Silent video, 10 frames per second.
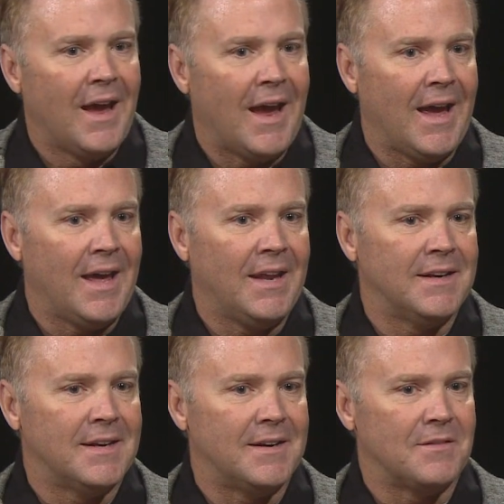
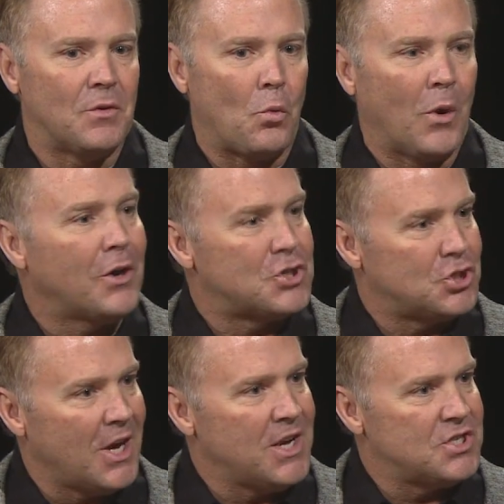And where it's
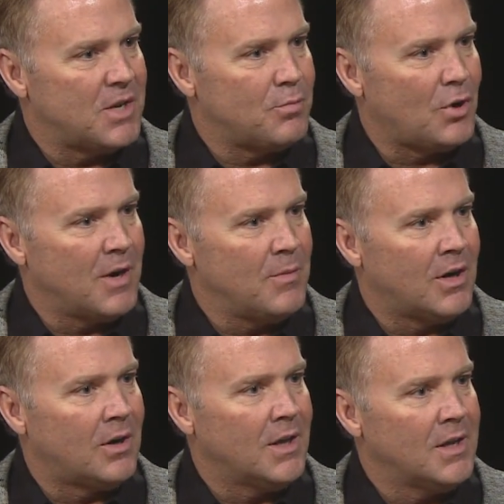changed at
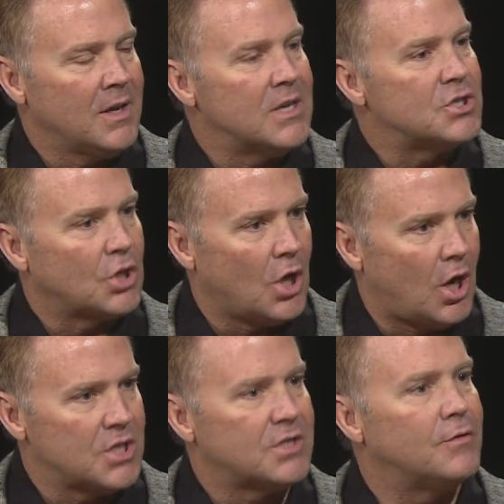primarily is the
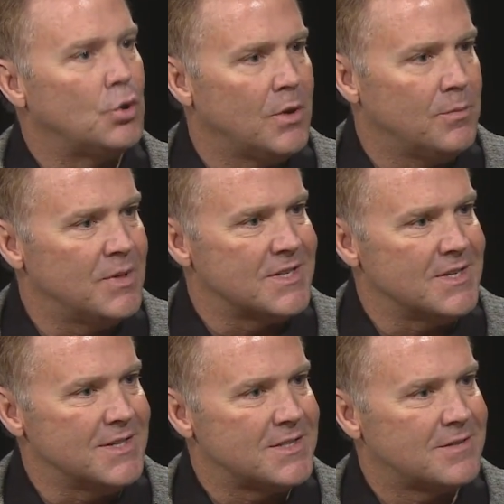cost of doing
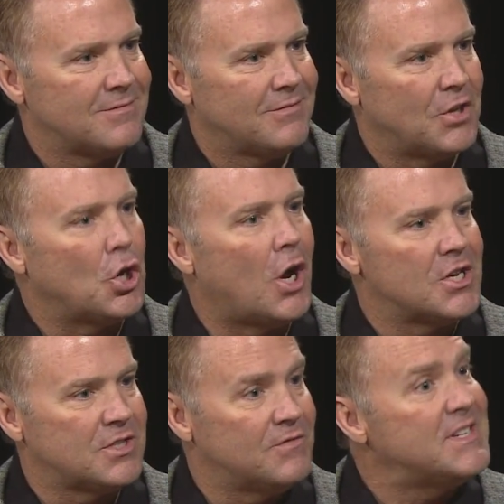business, the
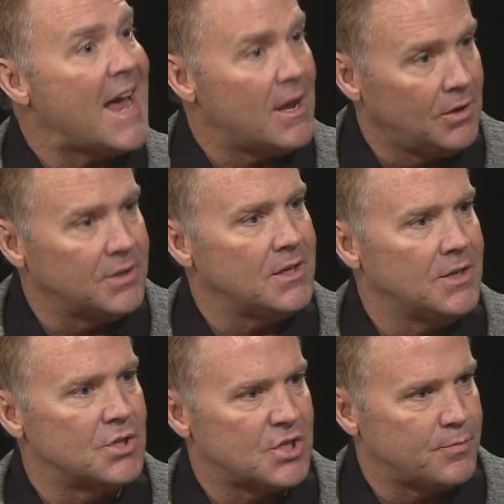cost of talent
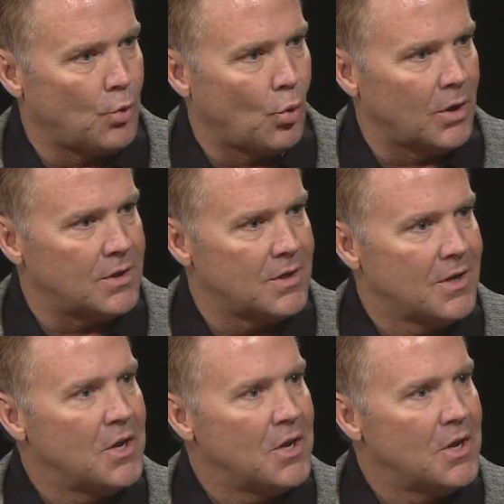in the sport.